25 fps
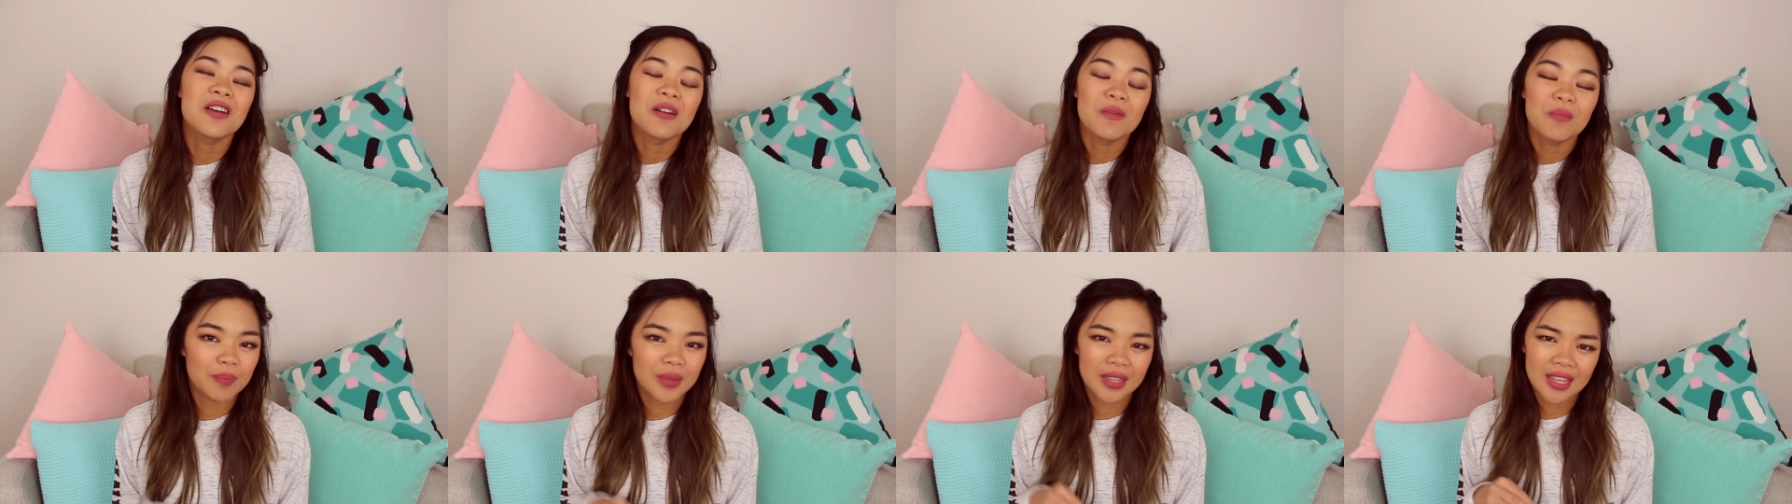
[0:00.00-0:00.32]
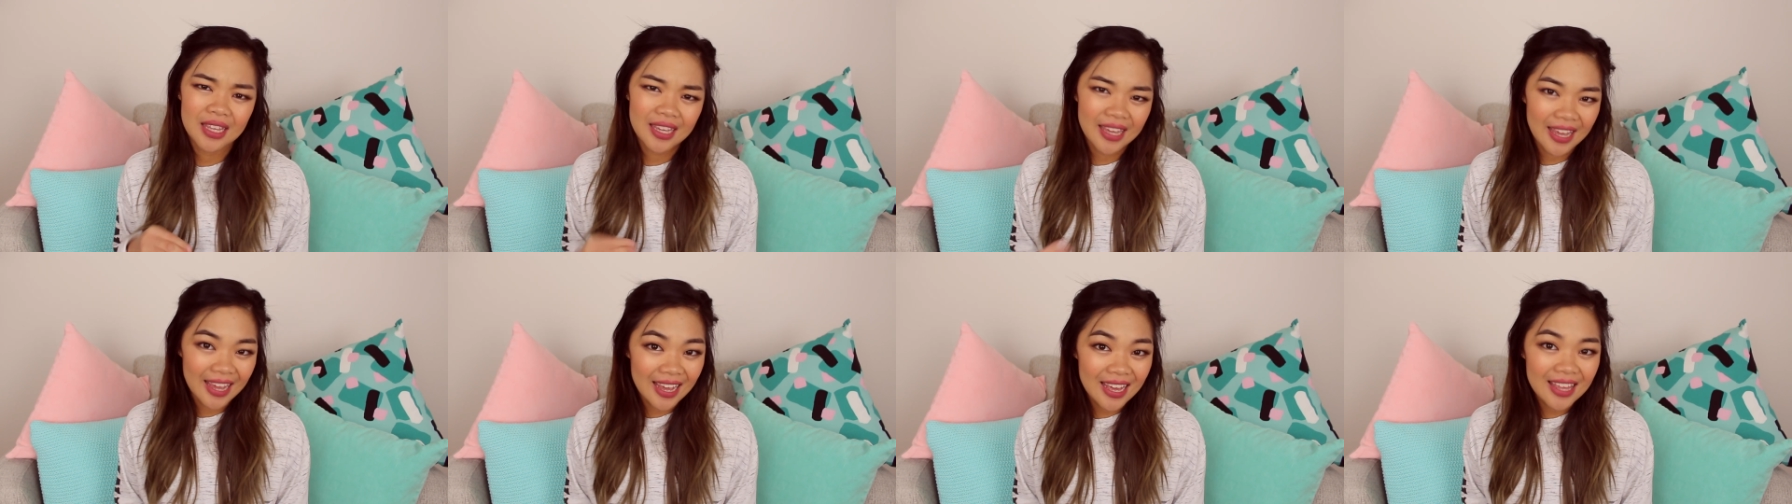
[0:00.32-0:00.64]
But
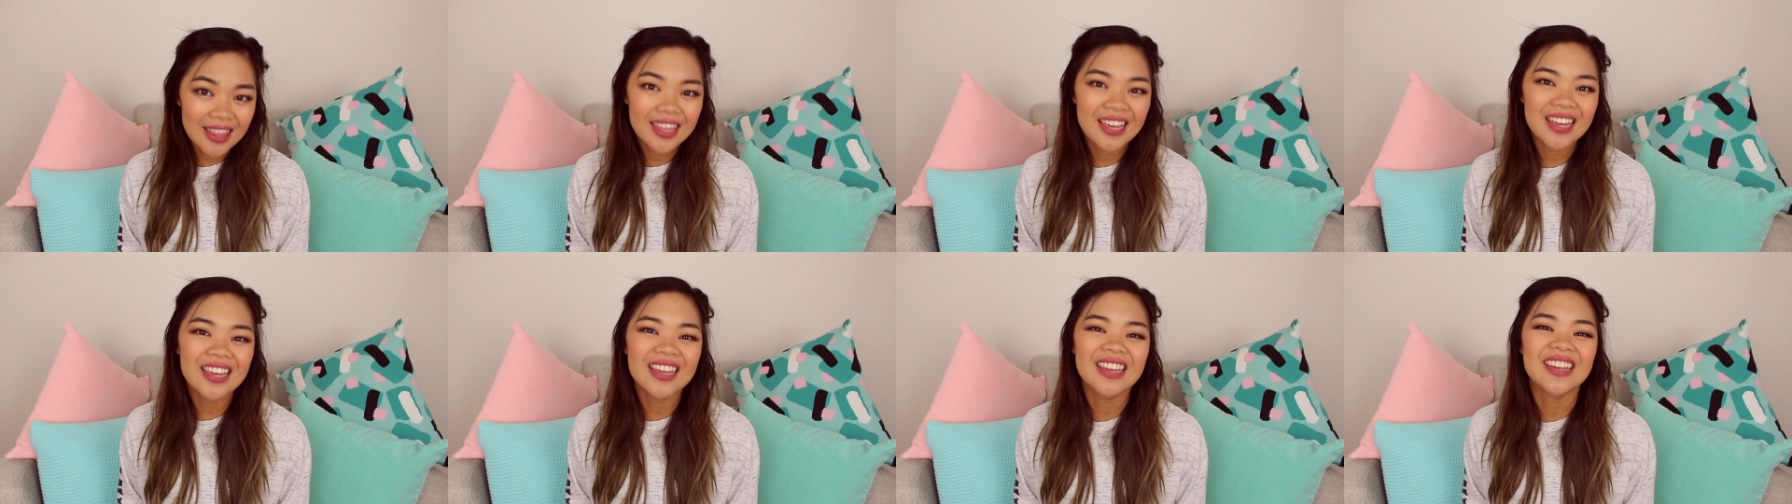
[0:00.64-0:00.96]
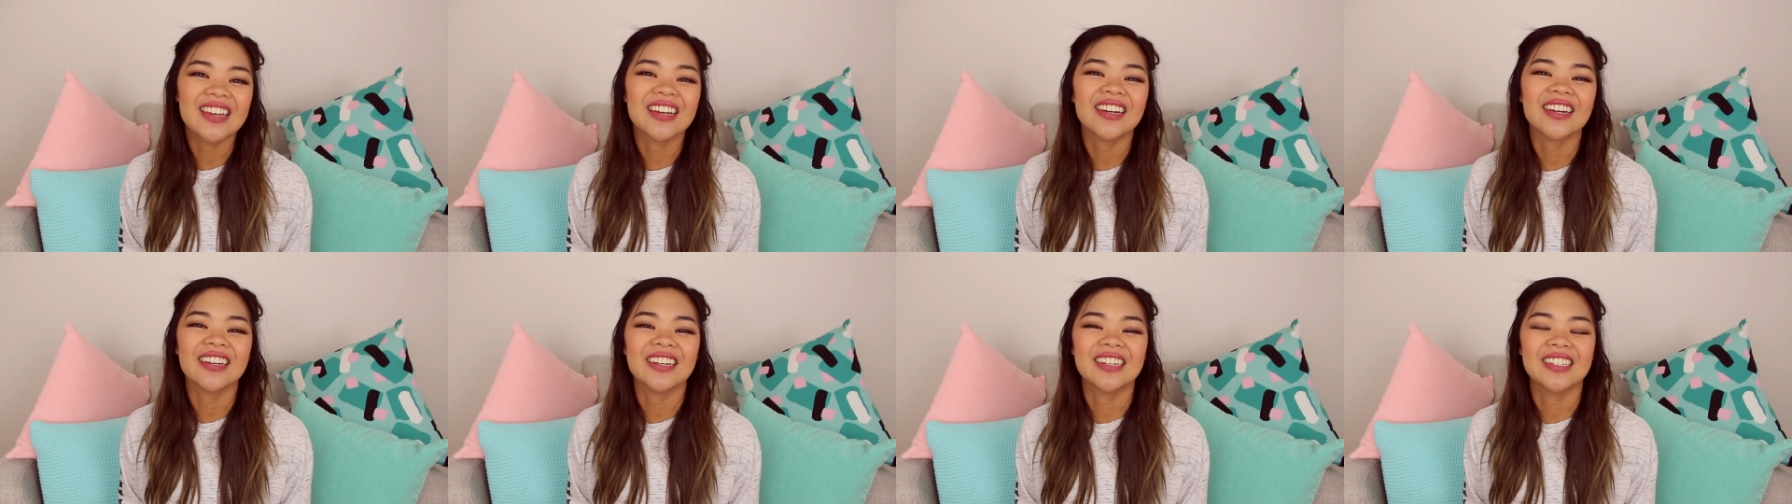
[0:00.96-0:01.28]
the key thing
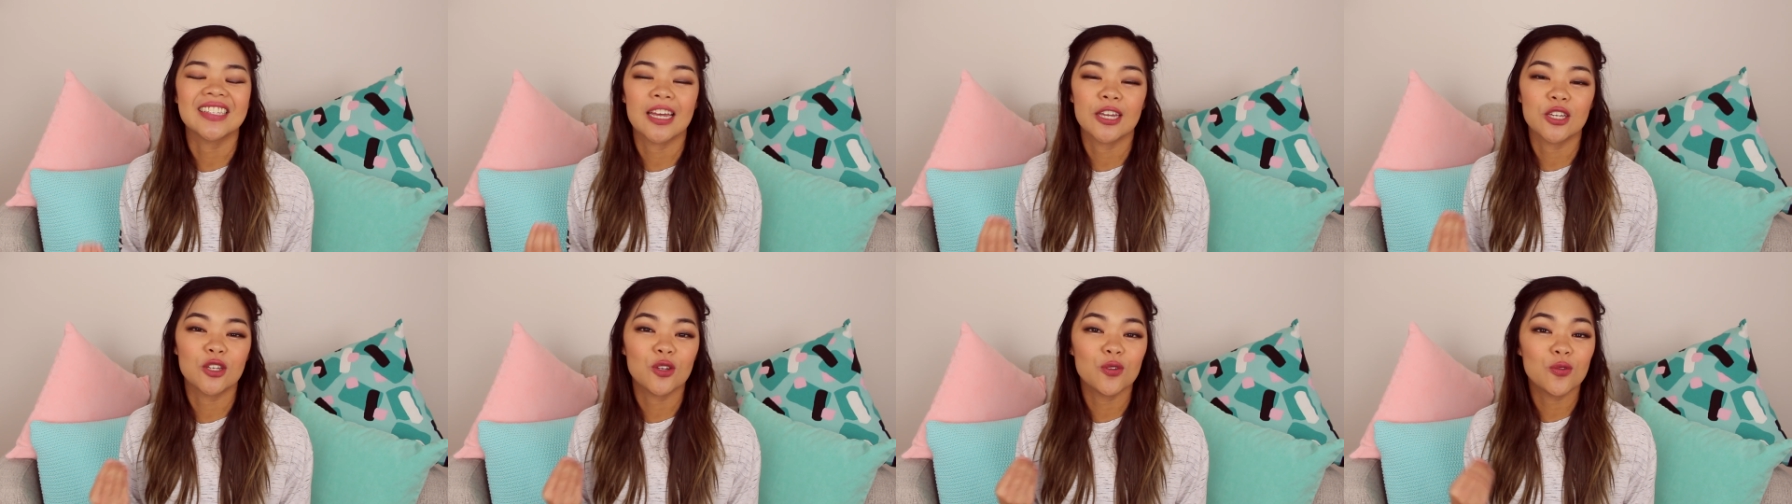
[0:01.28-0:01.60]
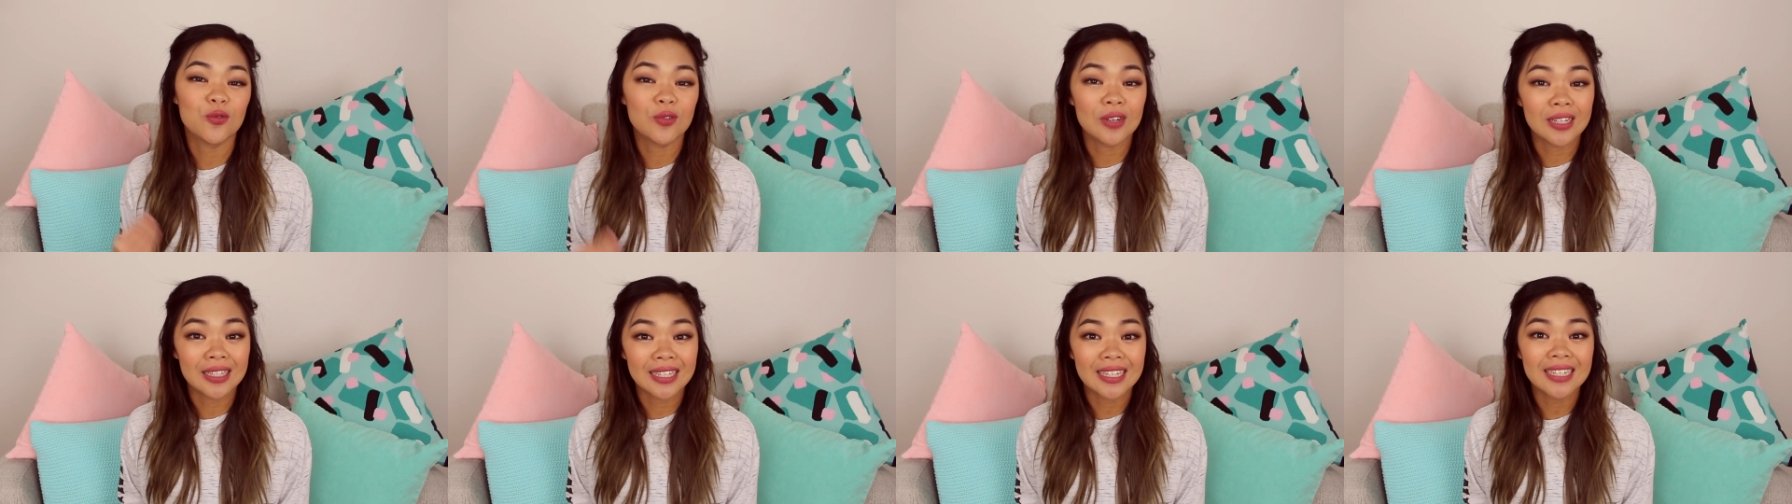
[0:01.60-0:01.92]
here is that you
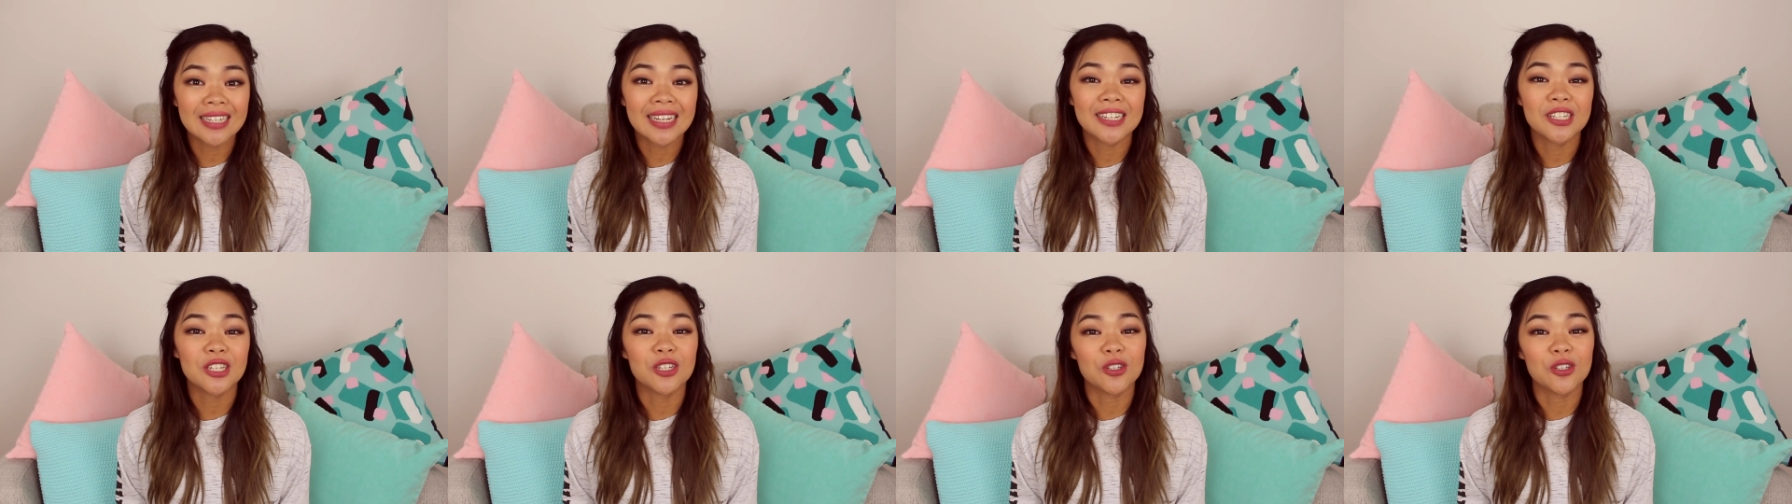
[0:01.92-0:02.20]
really need